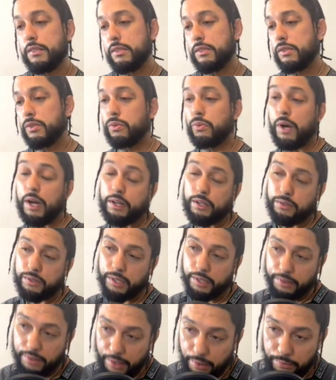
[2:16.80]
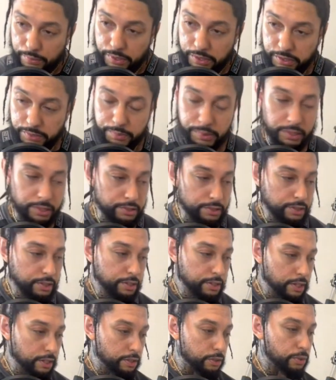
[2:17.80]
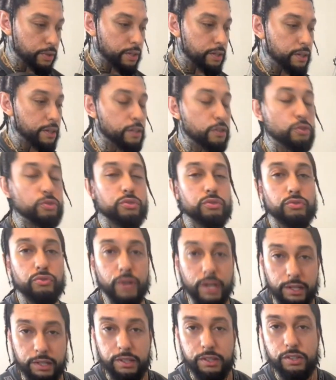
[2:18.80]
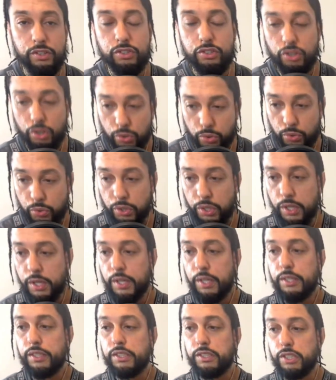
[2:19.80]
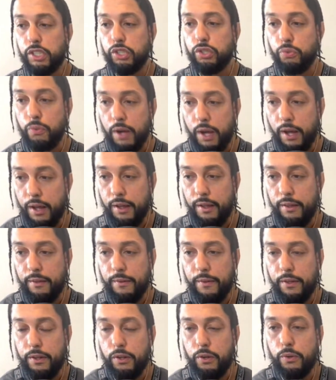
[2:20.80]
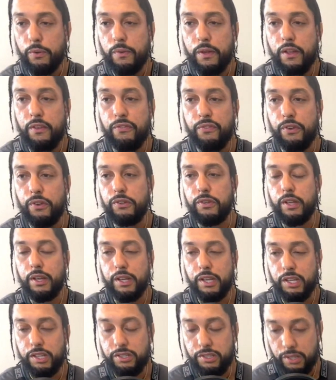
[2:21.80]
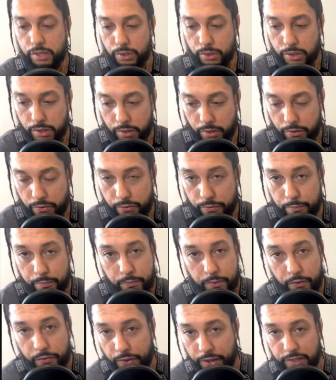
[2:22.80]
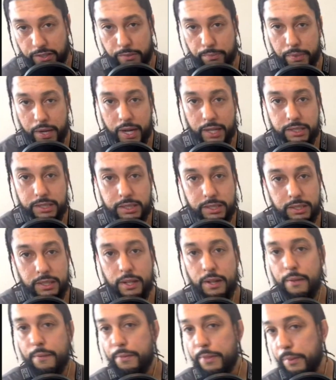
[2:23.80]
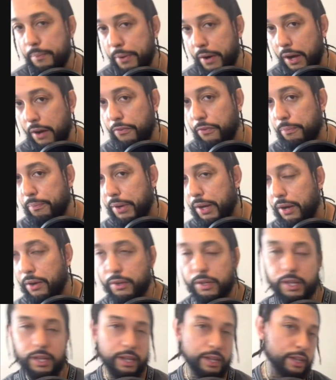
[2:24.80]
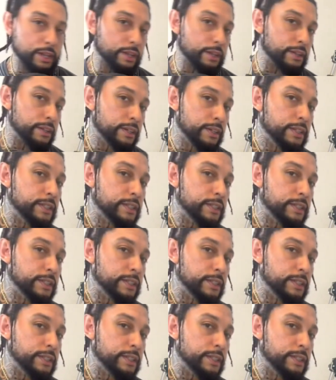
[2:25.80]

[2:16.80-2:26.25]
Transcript: why do you think that was? Because of Canelo. Canelo's greatness showed just why, you know, he feels like he's still the face of boxing, the pound for pound king,